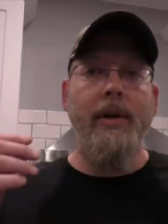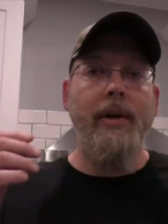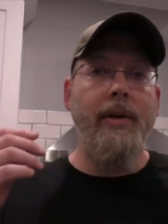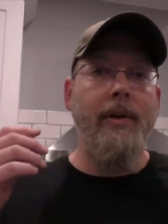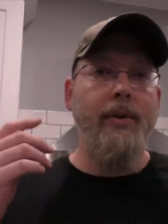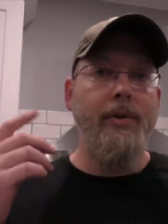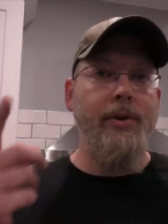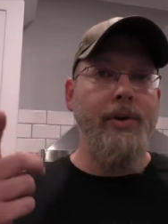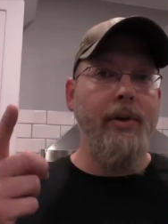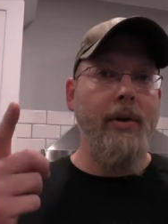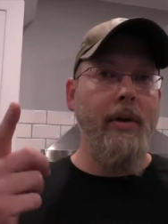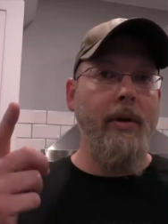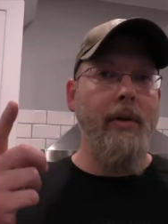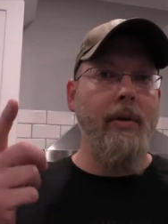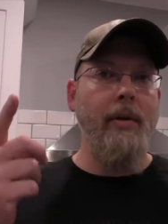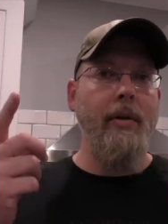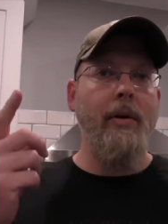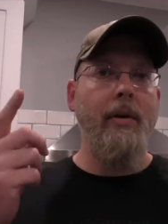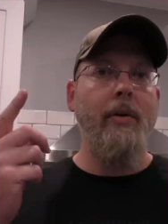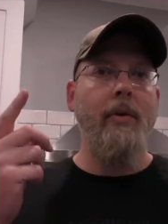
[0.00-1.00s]
to do
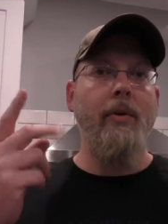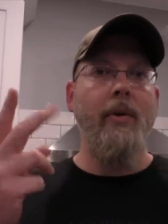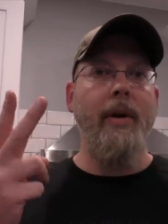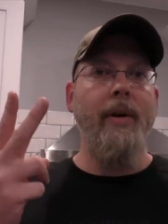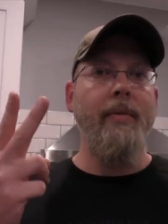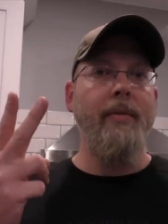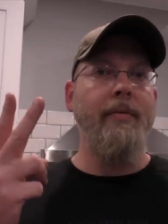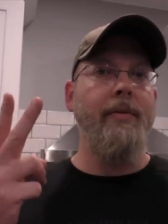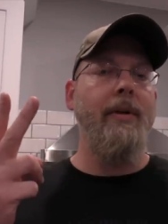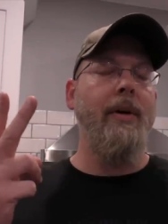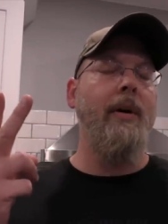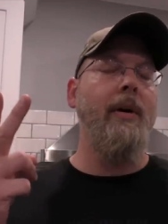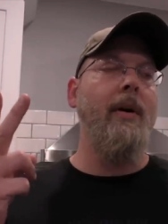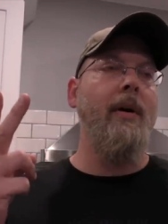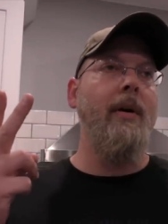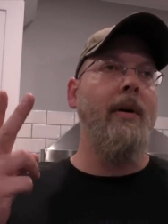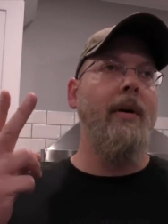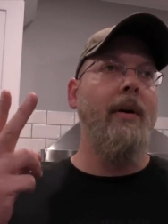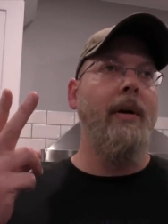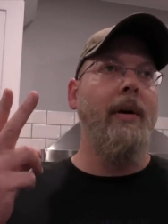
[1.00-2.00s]
sugar, cream of
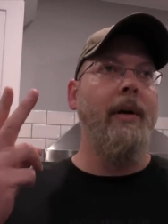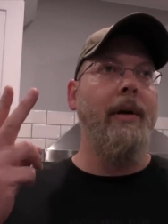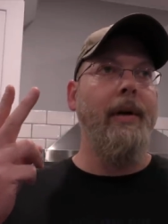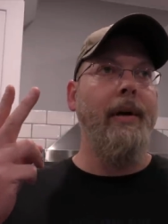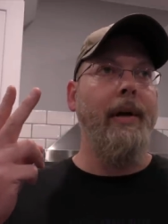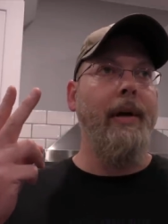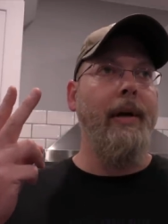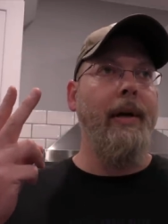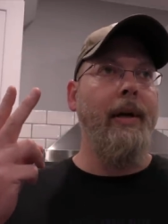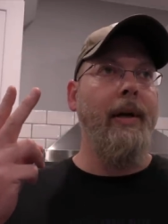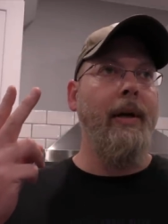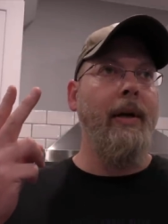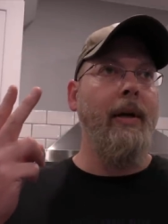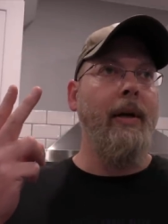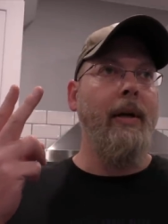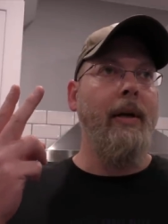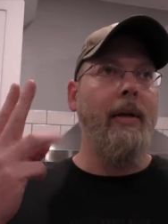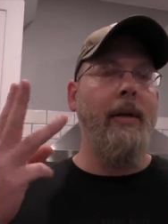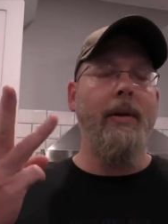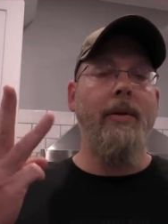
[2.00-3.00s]
tartar, and
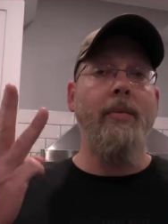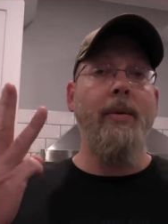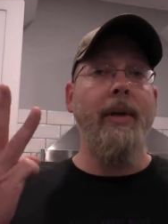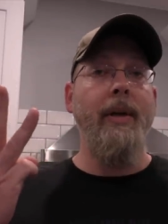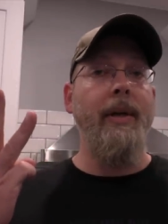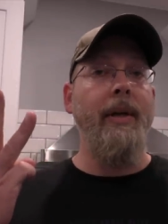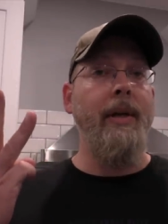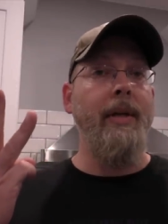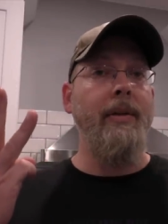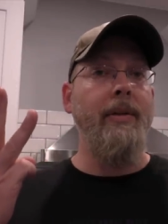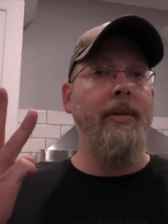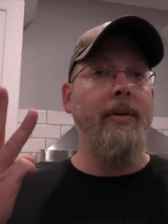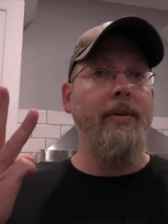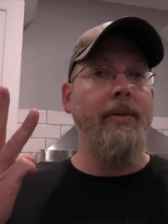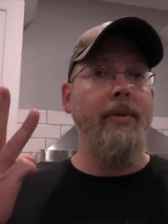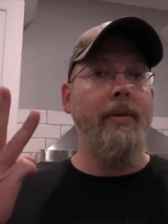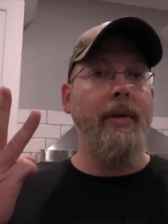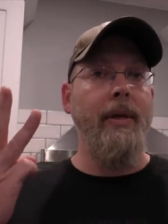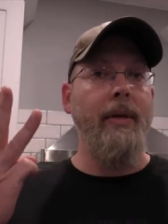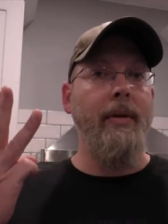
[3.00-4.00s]
a little bit of yeast
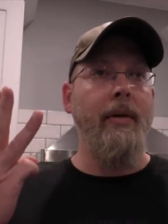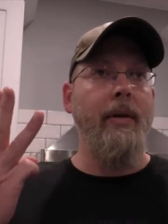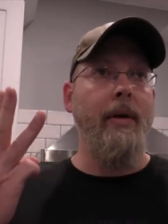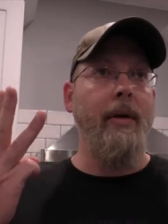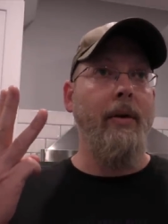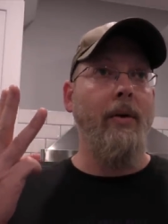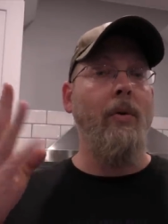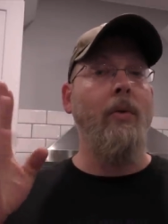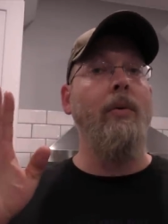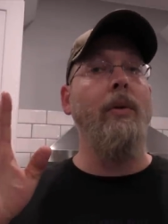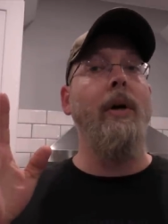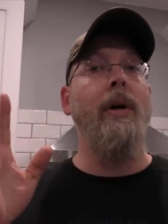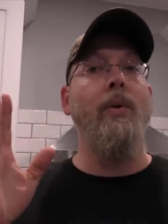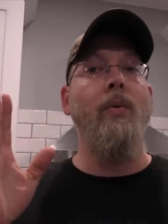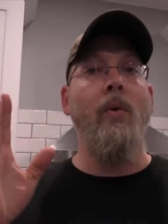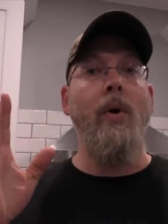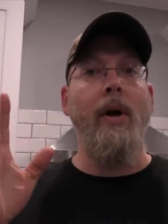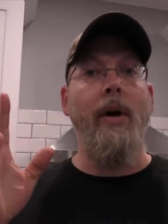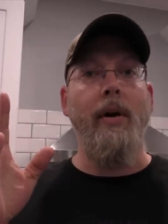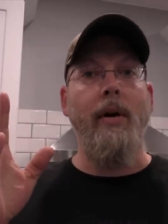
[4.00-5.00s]
nutrient and a whole lot of
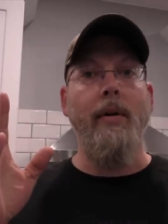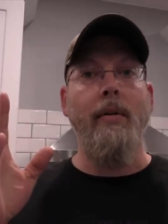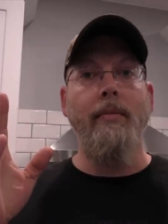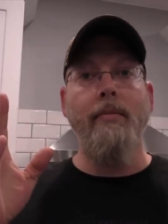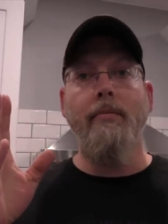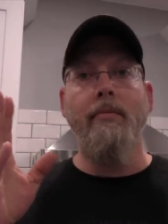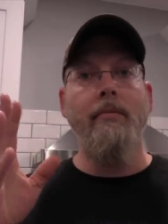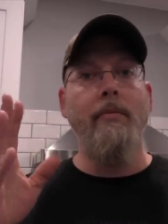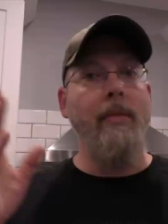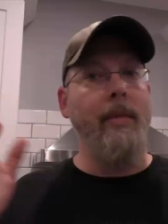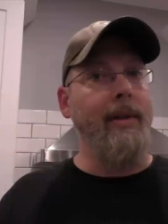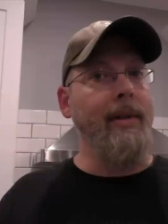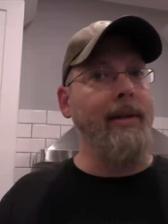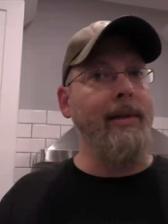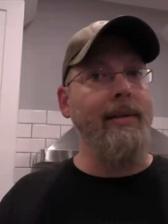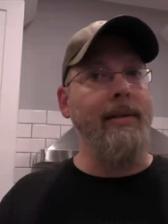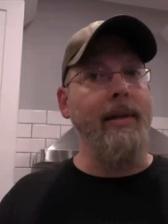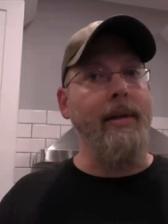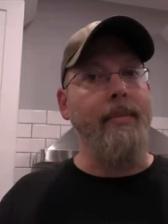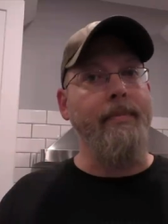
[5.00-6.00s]
water. And
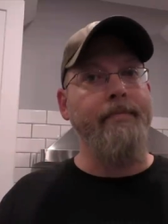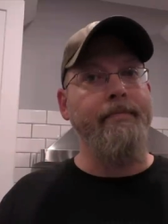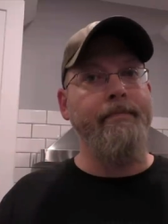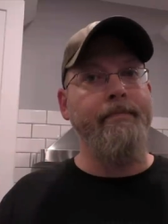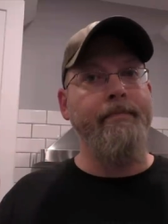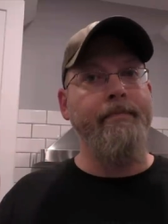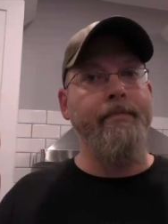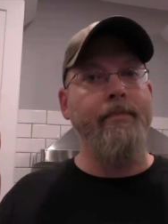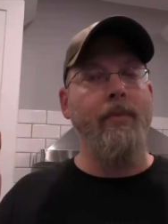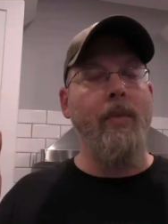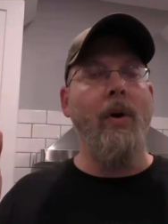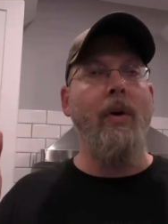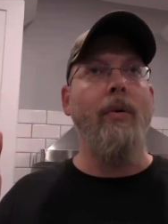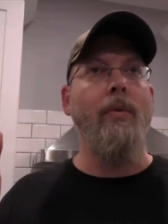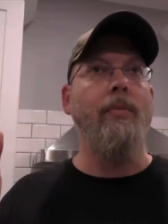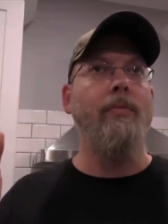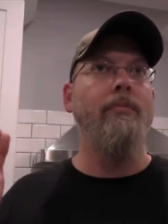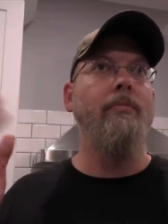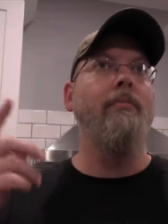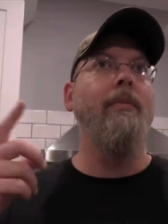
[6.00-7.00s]
that's it. Oh,
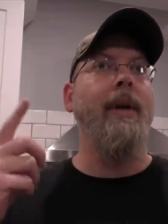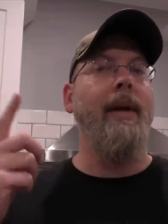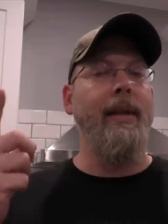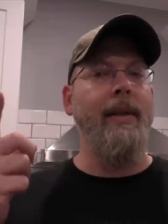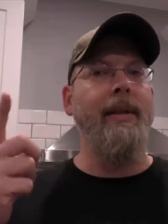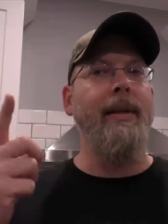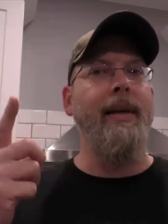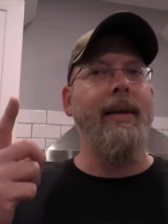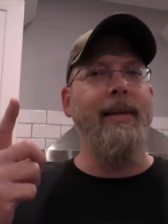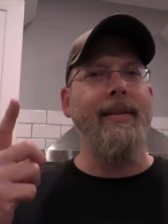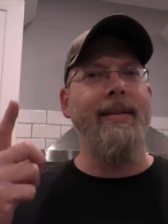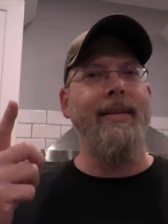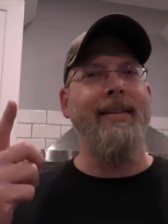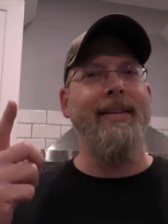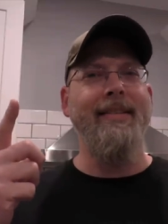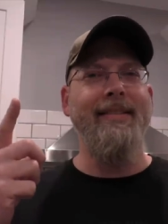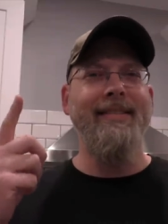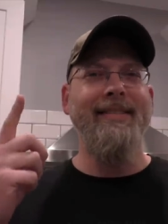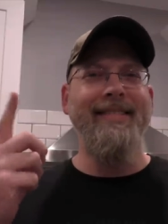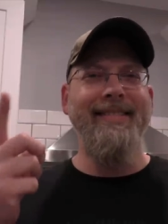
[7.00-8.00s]
and the yeast.
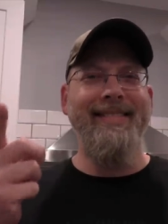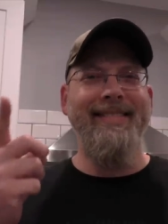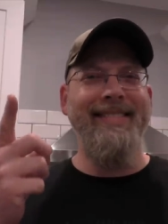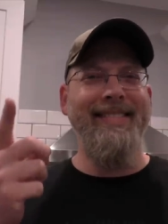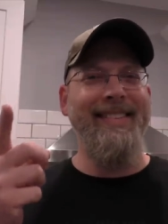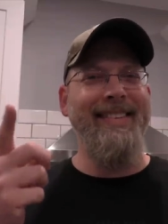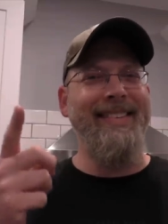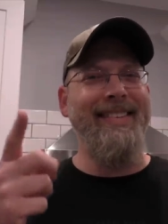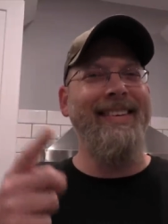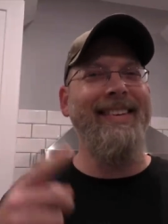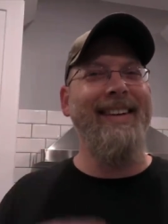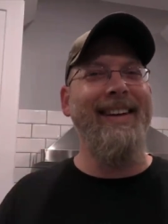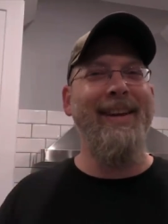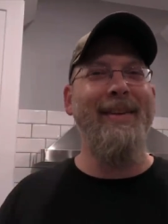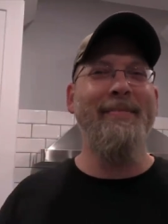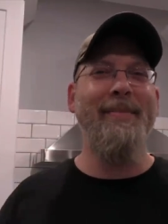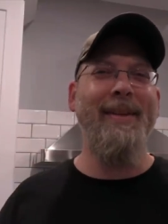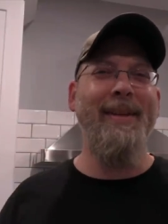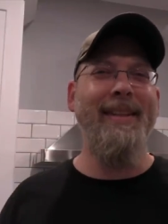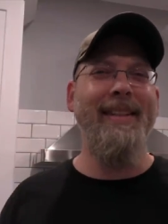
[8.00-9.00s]

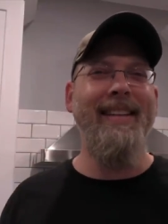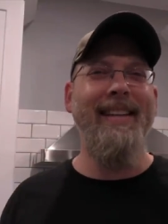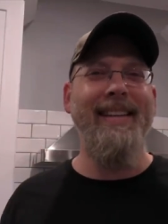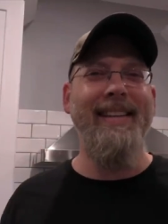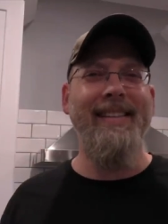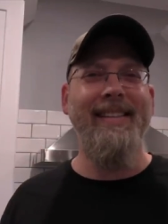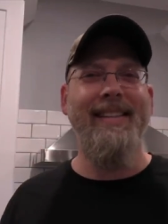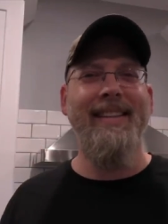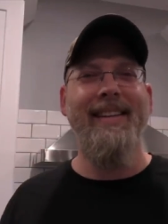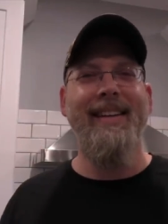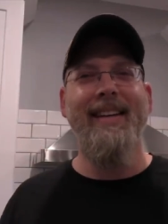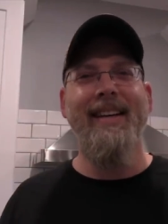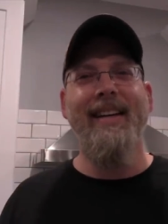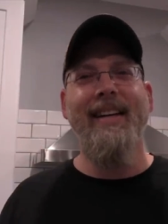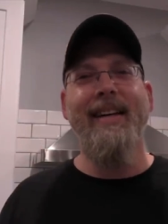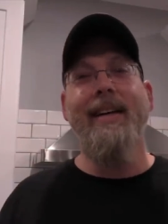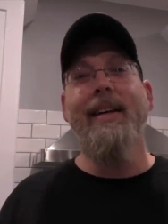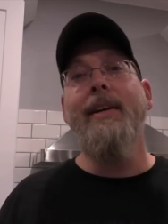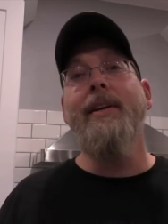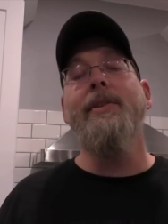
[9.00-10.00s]
Gotta put in the yeast.
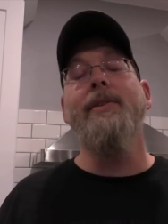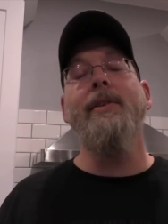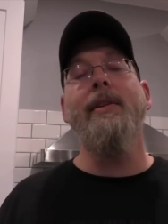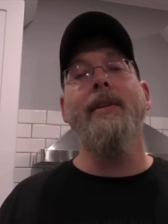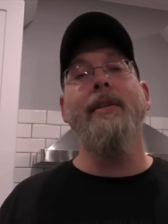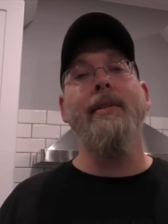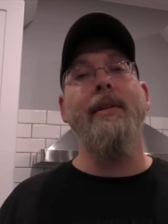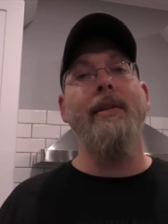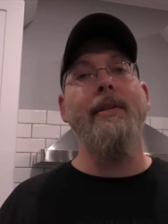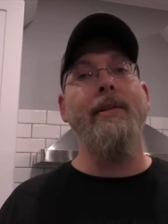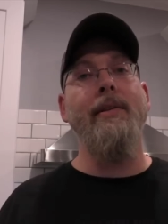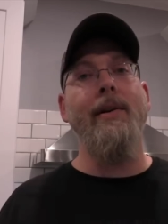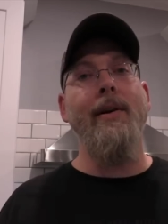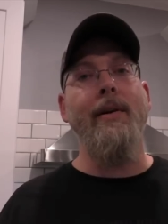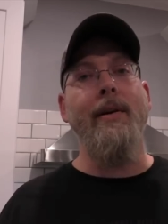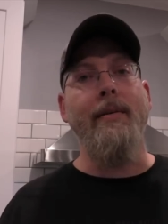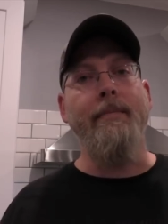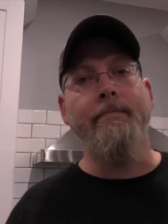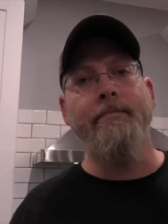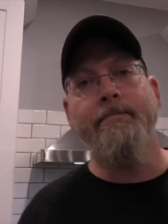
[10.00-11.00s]
So let's get
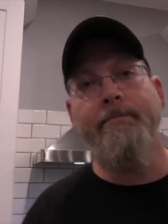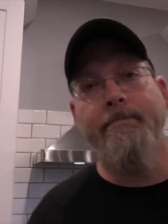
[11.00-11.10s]
started.